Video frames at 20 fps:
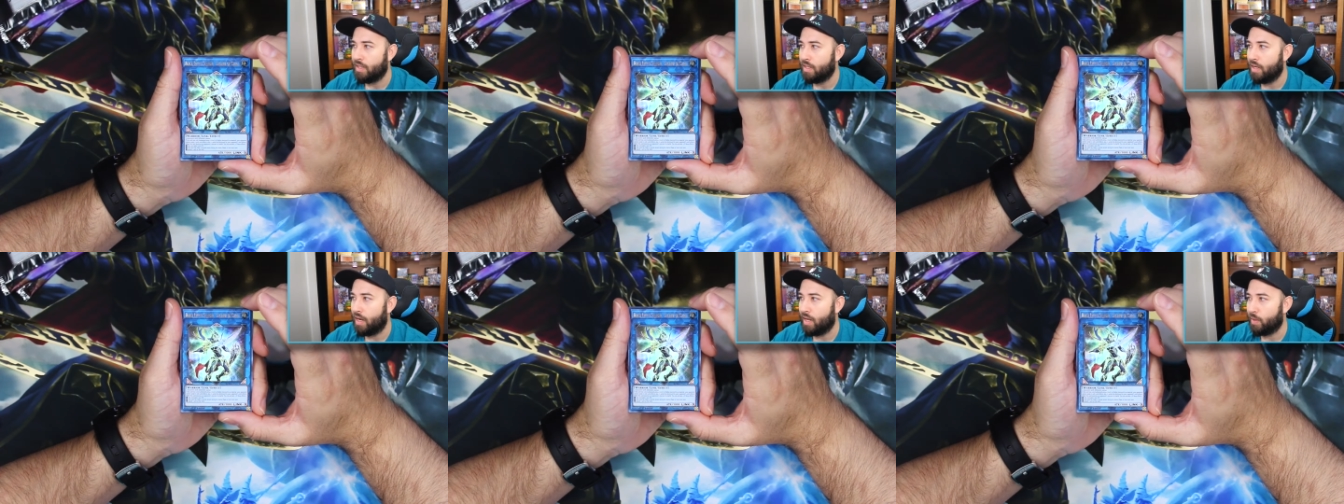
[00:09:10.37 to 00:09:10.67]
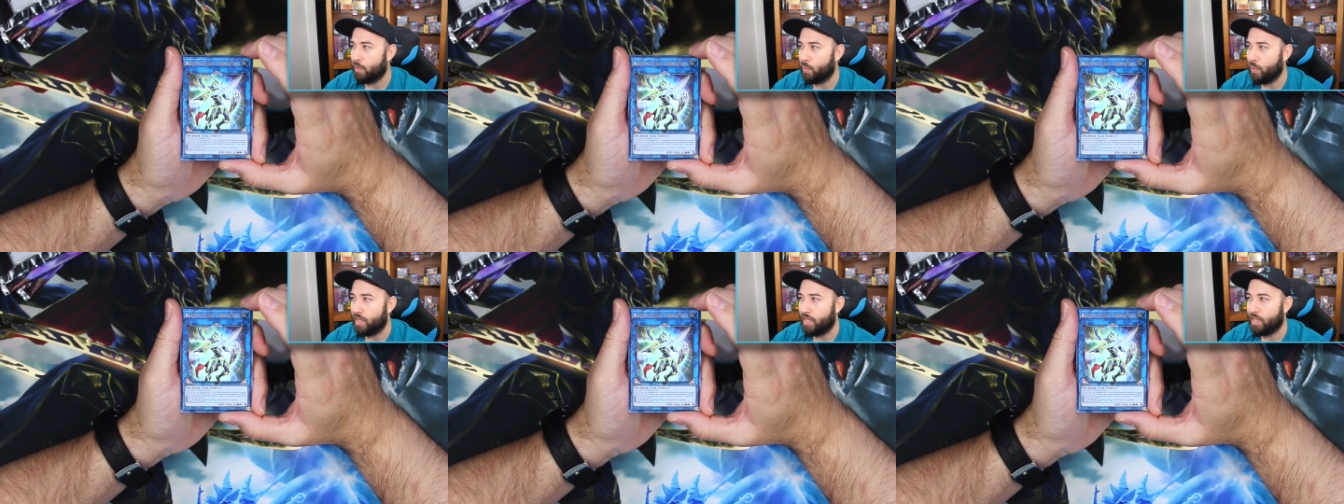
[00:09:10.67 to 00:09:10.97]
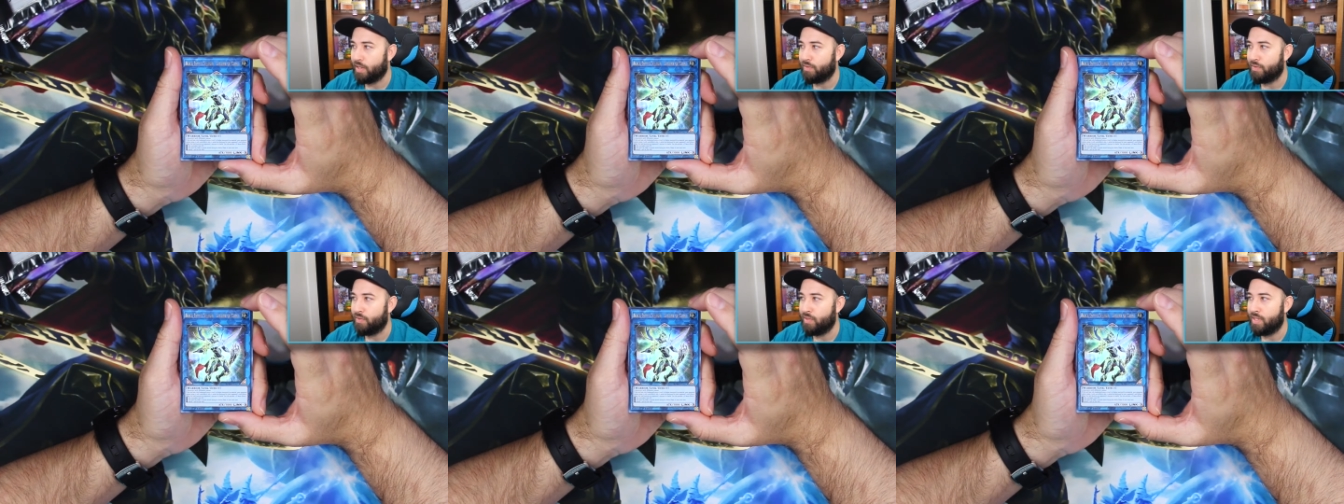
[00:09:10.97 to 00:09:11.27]
uh, the week
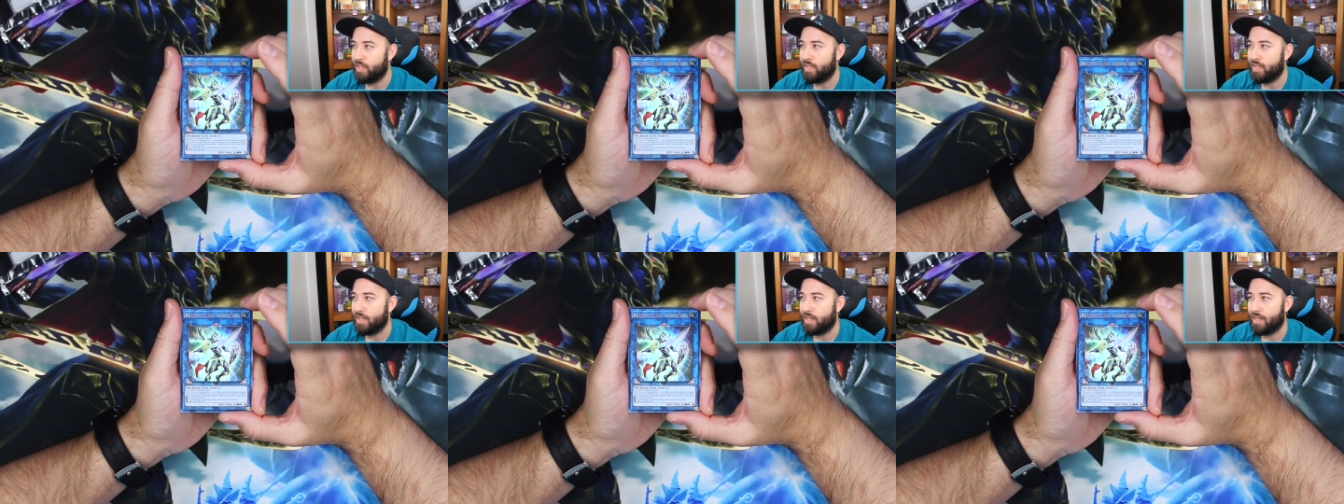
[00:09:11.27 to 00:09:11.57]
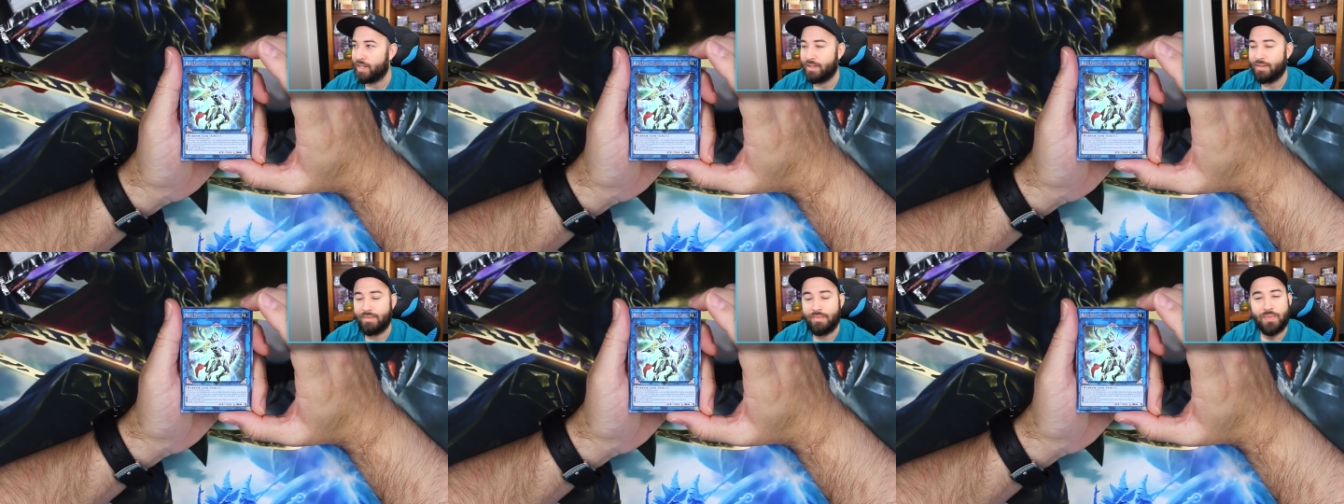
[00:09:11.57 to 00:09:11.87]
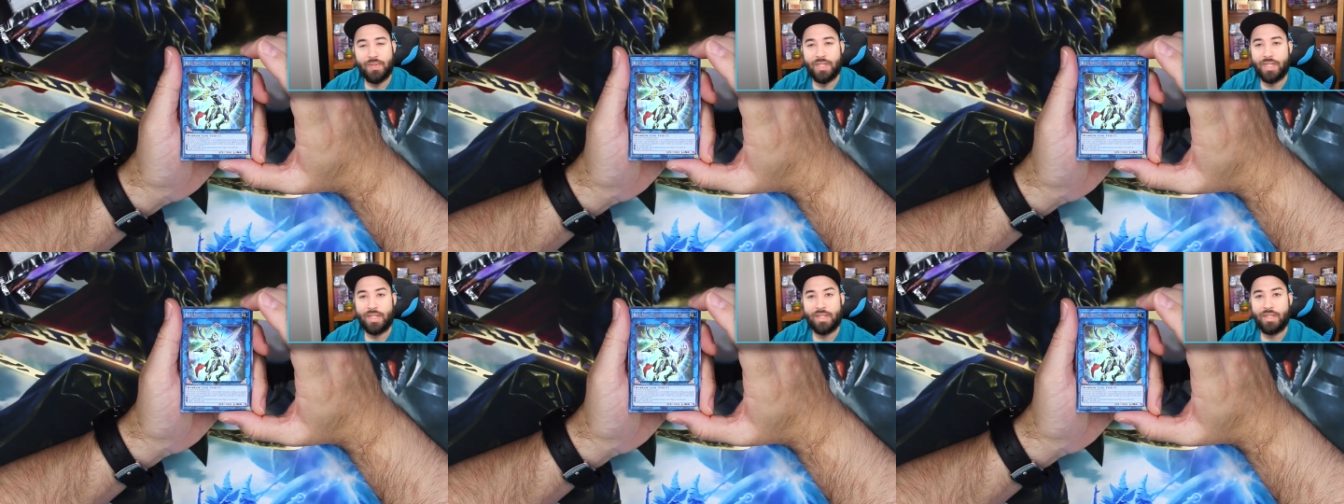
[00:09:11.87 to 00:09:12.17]
of the uh,
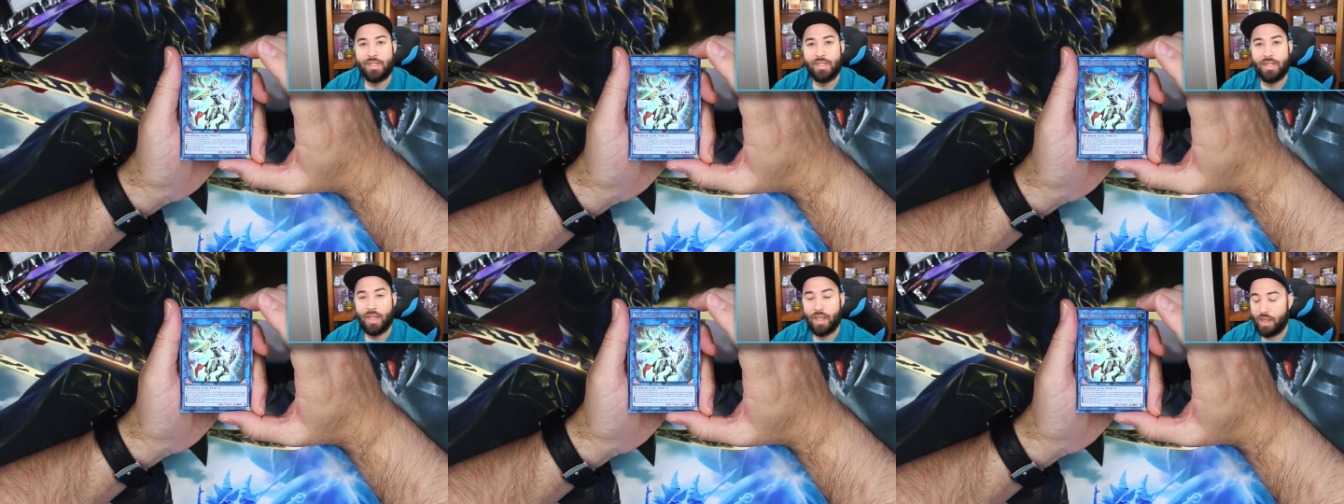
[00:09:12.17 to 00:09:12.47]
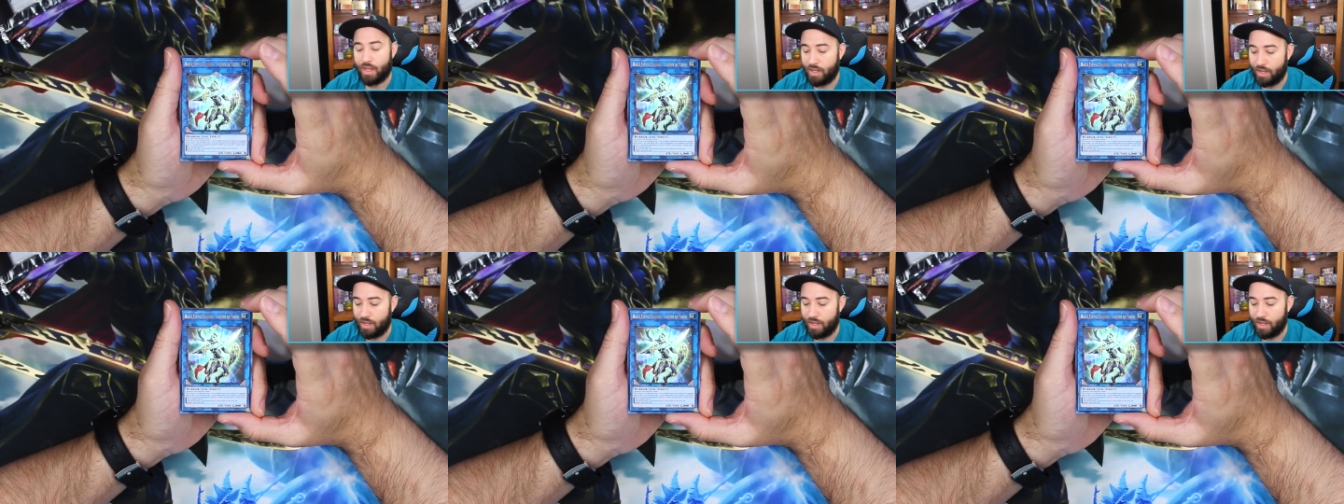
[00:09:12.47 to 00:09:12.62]
16th.